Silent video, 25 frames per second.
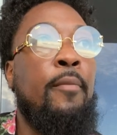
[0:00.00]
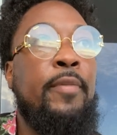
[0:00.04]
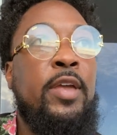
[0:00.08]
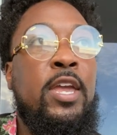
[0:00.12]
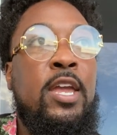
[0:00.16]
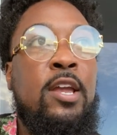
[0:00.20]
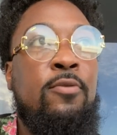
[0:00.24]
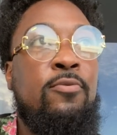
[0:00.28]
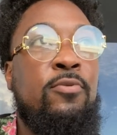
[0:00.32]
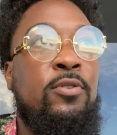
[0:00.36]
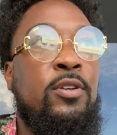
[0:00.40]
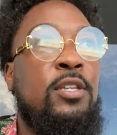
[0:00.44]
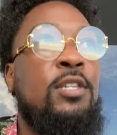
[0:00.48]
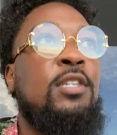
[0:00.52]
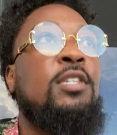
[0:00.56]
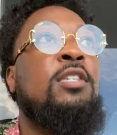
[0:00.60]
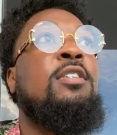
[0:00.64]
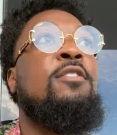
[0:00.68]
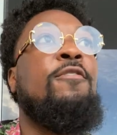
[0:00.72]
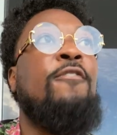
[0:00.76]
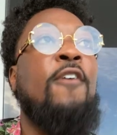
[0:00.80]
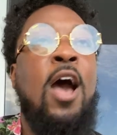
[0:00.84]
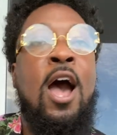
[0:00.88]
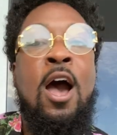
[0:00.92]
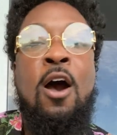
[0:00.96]
He
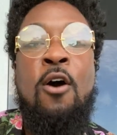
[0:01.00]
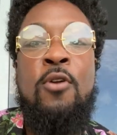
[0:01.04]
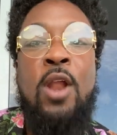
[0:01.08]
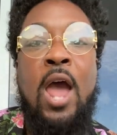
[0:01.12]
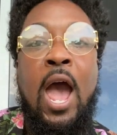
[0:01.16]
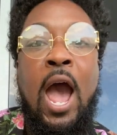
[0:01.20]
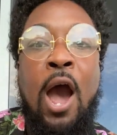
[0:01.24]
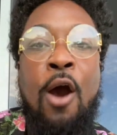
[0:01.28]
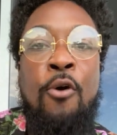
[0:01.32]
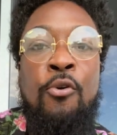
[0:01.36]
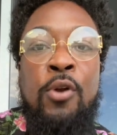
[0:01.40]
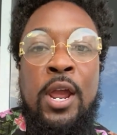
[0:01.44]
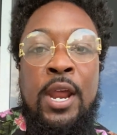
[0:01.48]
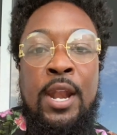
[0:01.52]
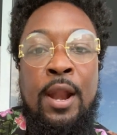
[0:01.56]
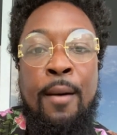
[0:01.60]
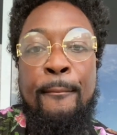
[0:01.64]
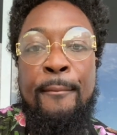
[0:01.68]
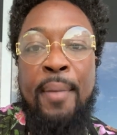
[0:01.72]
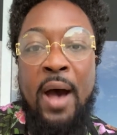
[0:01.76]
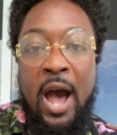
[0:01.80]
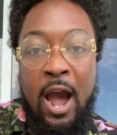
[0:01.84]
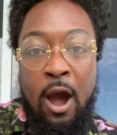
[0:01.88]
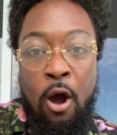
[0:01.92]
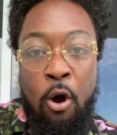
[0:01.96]
was found out and
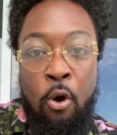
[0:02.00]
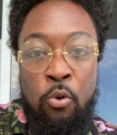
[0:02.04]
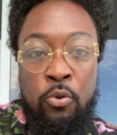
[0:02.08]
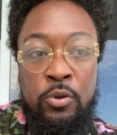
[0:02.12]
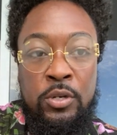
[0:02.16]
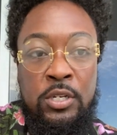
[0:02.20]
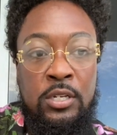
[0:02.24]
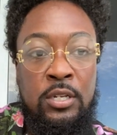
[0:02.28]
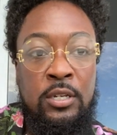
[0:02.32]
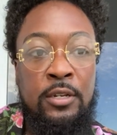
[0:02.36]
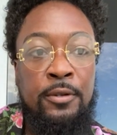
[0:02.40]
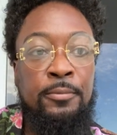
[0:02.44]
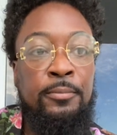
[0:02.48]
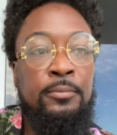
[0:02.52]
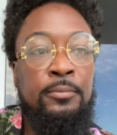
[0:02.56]
about